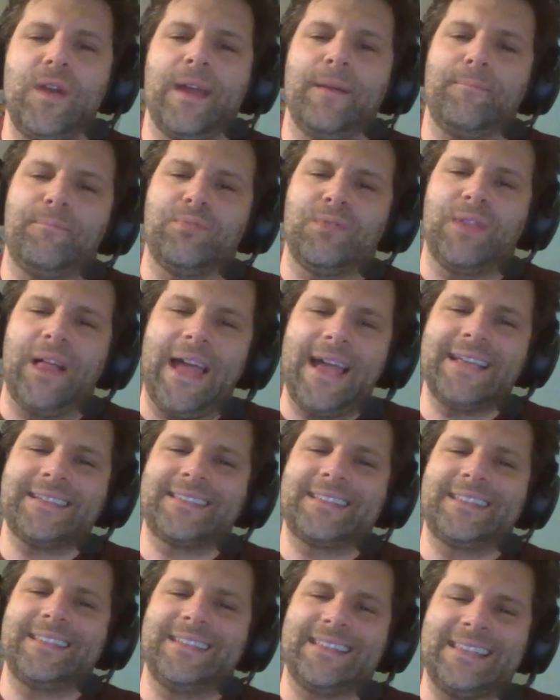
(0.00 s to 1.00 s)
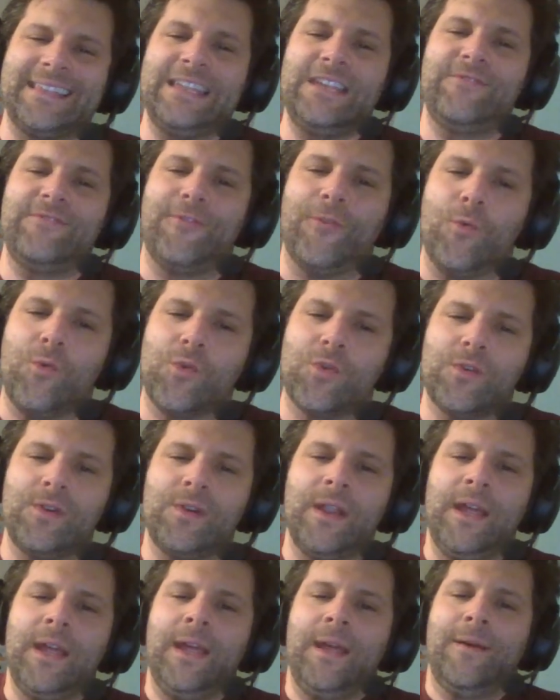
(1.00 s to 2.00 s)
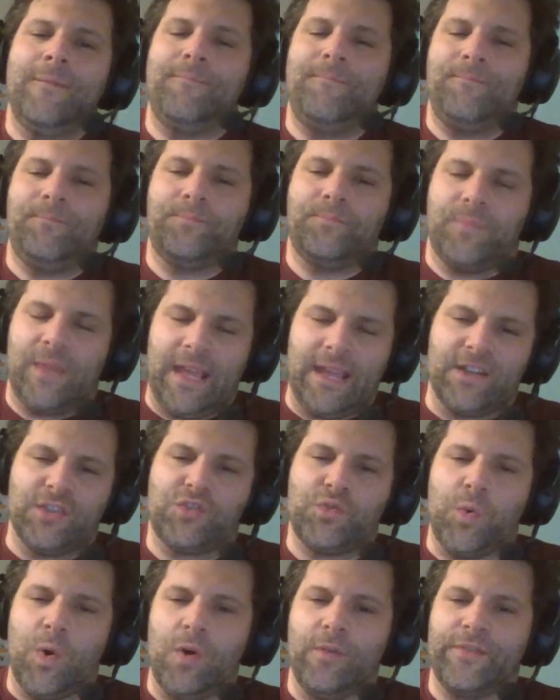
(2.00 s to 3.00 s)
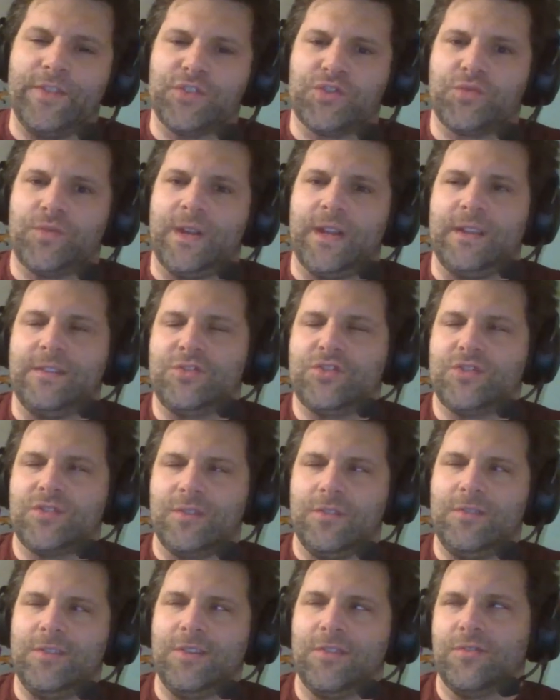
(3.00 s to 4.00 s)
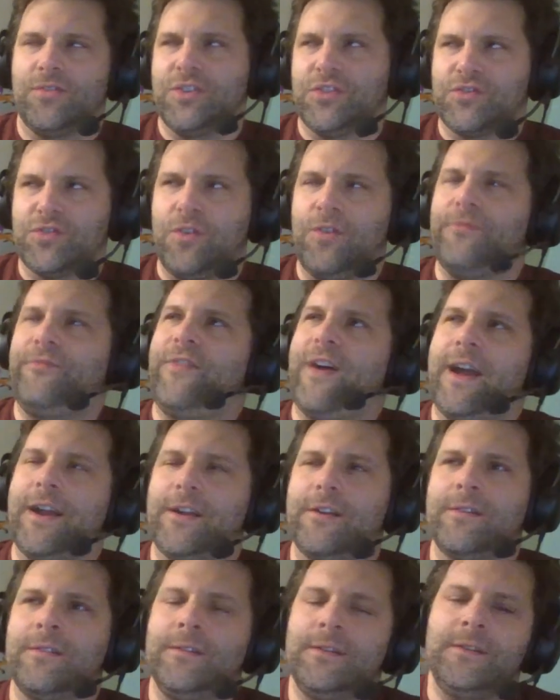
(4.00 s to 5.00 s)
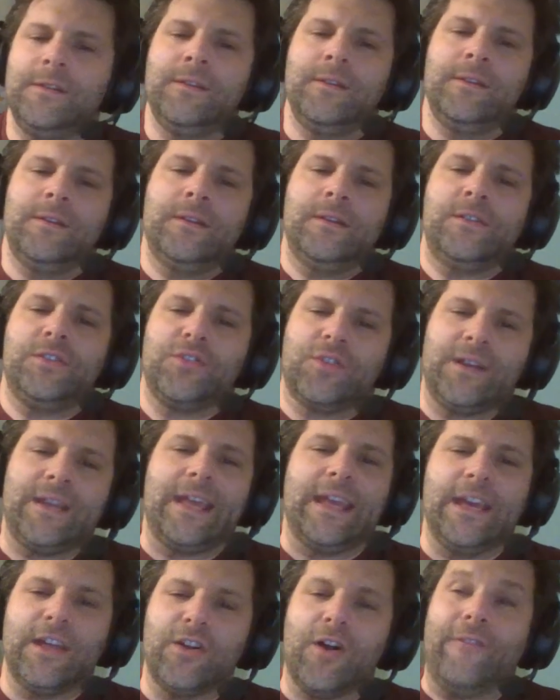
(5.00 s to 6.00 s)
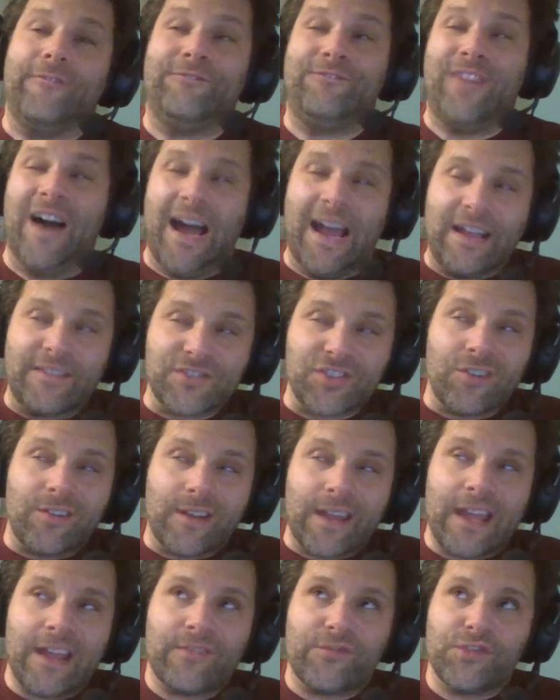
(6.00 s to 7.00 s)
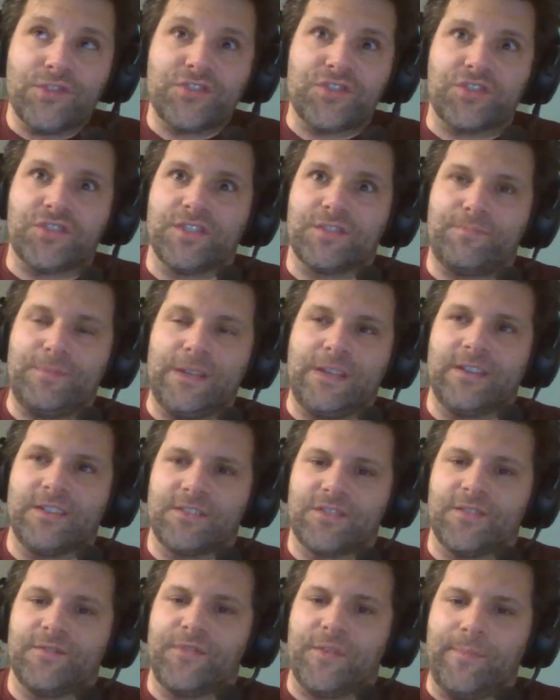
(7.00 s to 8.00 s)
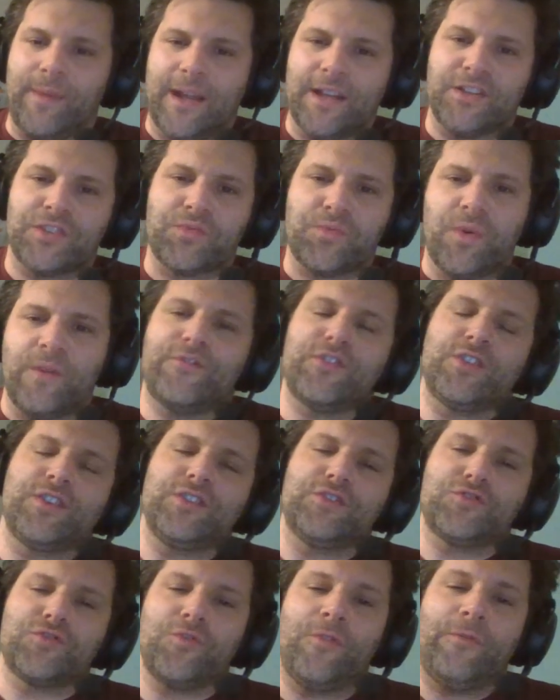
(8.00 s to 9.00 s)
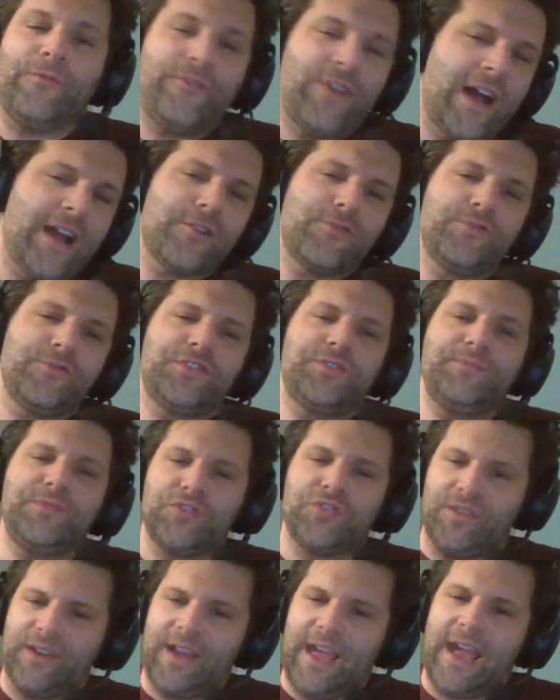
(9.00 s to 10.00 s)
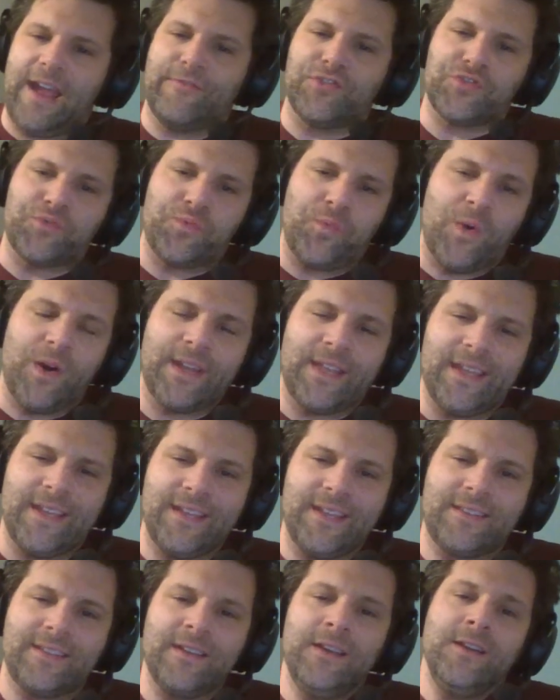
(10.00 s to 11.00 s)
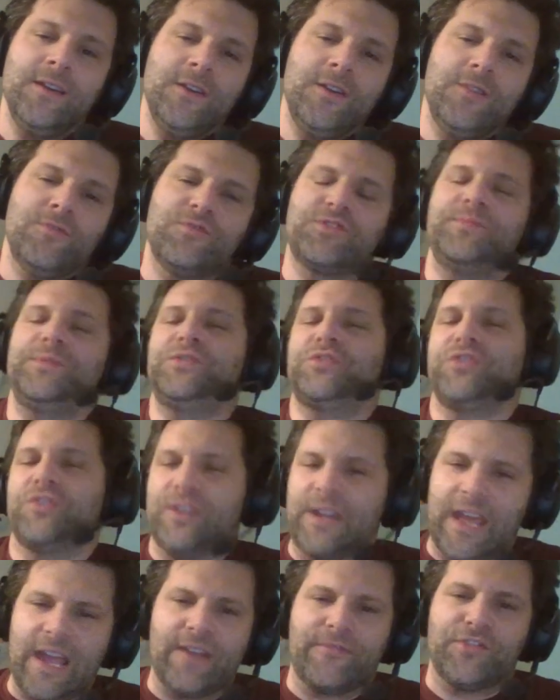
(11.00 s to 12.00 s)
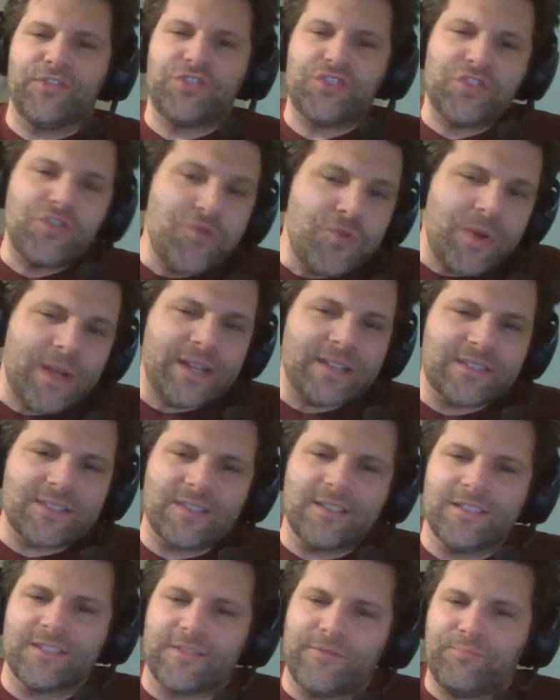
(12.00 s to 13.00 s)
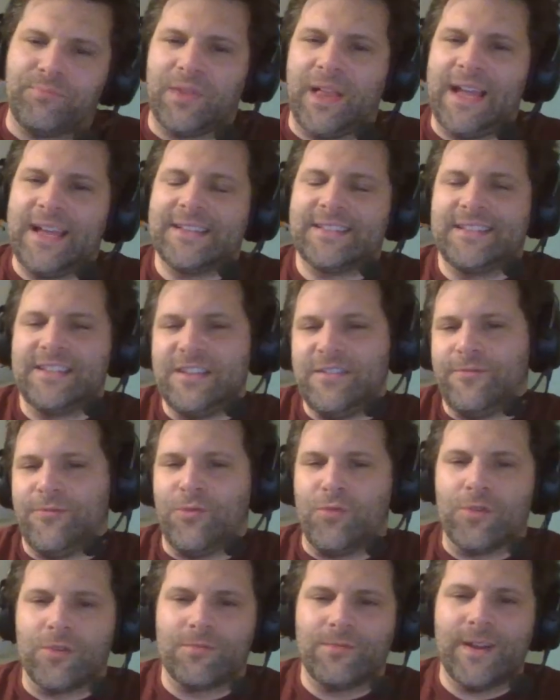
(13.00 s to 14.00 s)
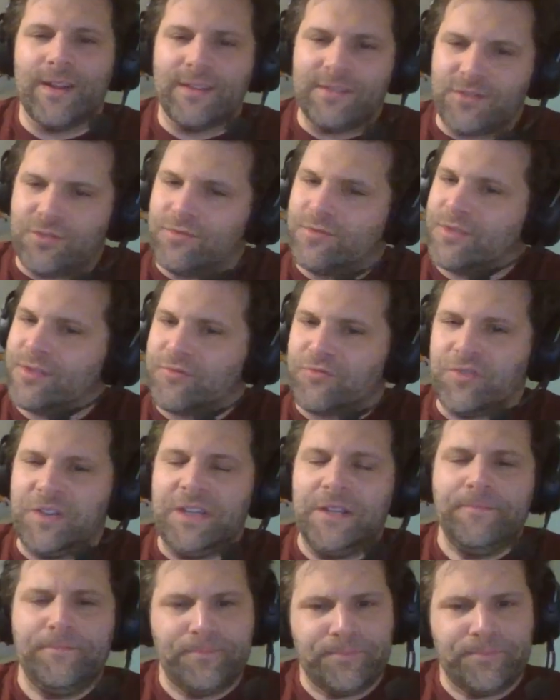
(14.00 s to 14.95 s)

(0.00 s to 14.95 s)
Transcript: and blast D4 at a 12-inch range. So, controlled fire, you're going to hit on 5s on average just because of the -1 for controlled fire, which means you're going to average 1 hit, which means you're going to average 2 hits because of blast D4, right? 2 to 3.